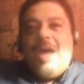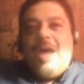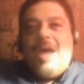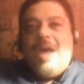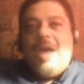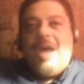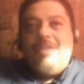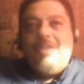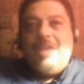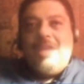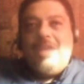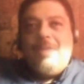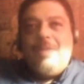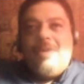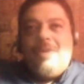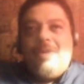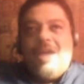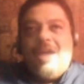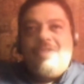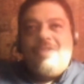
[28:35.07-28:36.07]
I think
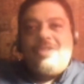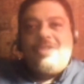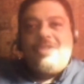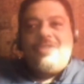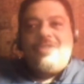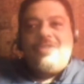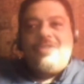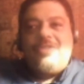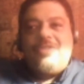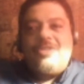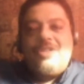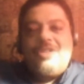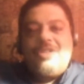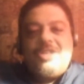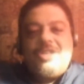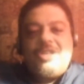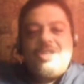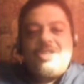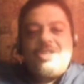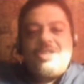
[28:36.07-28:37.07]
people have different
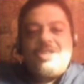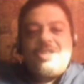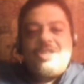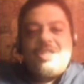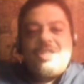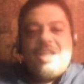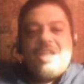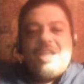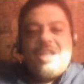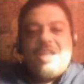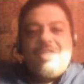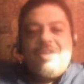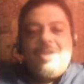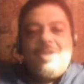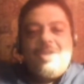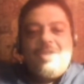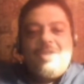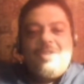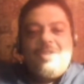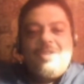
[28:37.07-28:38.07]
traditions, and I
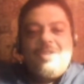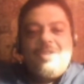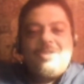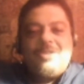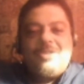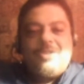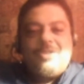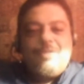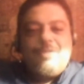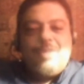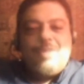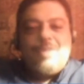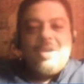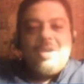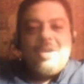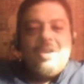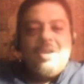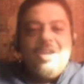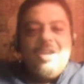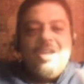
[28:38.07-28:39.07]
think what you have to do is sort of
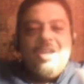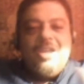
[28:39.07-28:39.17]
pick